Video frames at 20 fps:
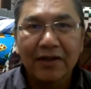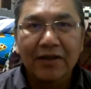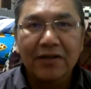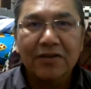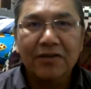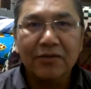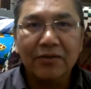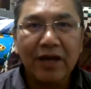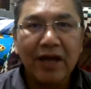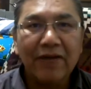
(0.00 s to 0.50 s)

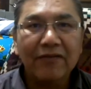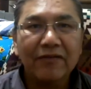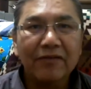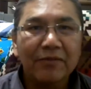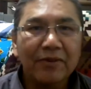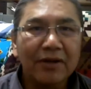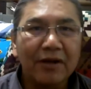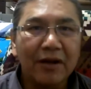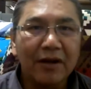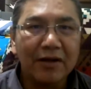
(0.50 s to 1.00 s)
So we have to
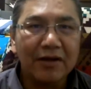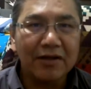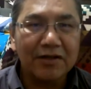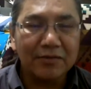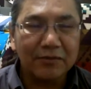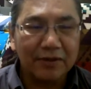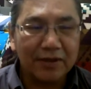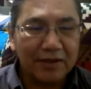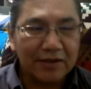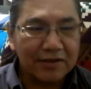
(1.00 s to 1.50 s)
be
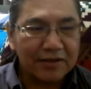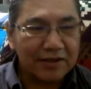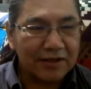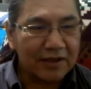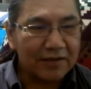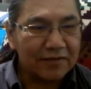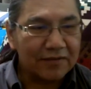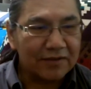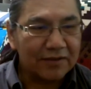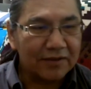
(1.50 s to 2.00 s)
honest with
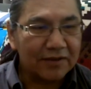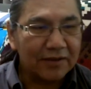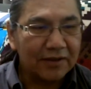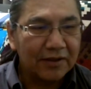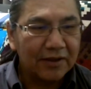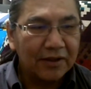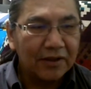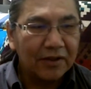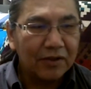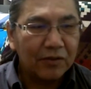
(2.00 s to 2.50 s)
ourselves in
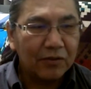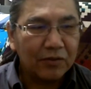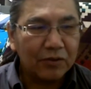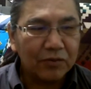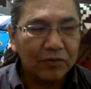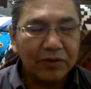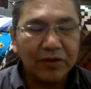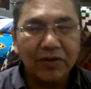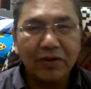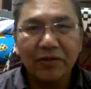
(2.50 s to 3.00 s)
what
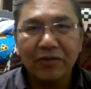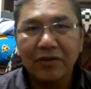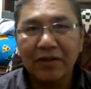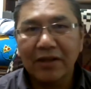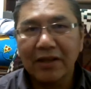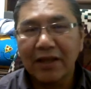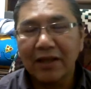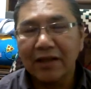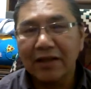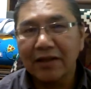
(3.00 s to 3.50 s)
we do with
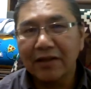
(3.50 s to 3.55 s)
that.